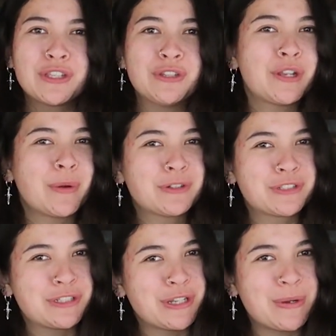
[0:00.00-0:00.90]
You know what
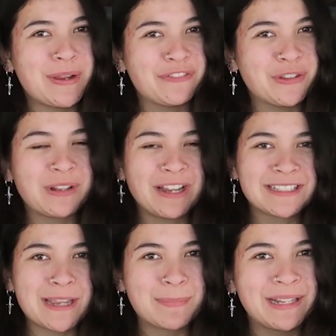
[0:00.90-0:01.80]
to do. If you
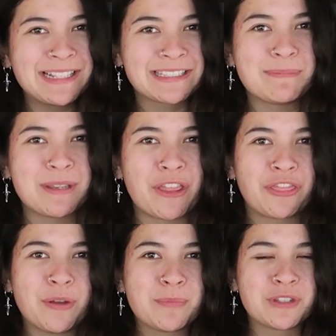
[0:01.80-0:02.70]
liked it, please give me a
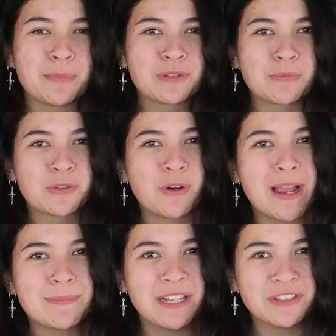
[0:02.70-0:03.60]
thumbs up,
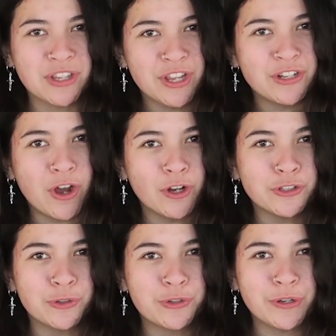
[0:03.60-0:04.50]
subscribe and turn
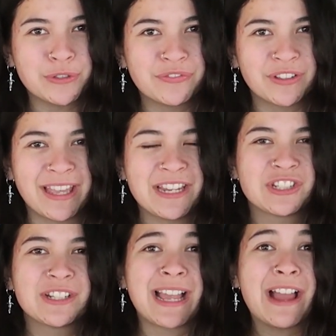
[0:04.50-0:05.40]
on your
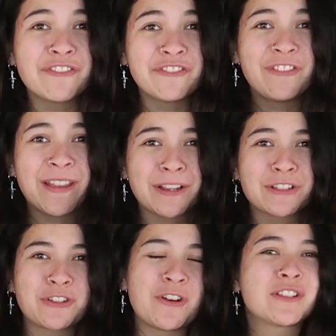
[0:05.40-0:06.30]
notifications, and
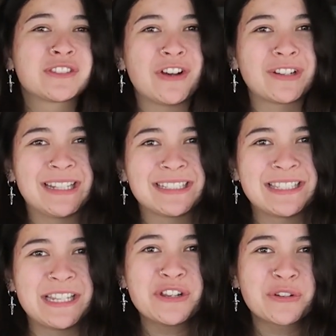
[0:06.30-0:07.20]
fingers crossed I'll get to
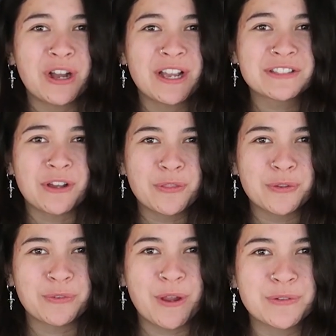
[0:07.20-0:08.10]
see you guys on
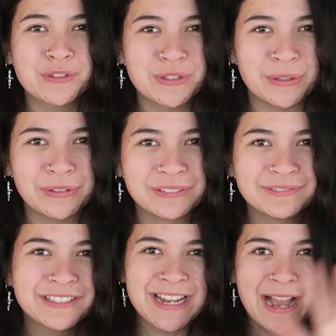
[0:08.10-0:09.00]
the road soon.
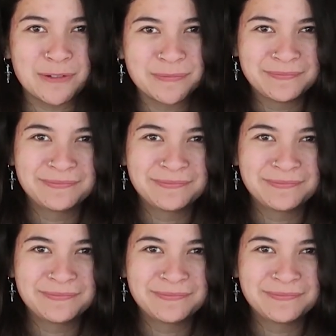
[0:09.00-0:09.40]
Ciao.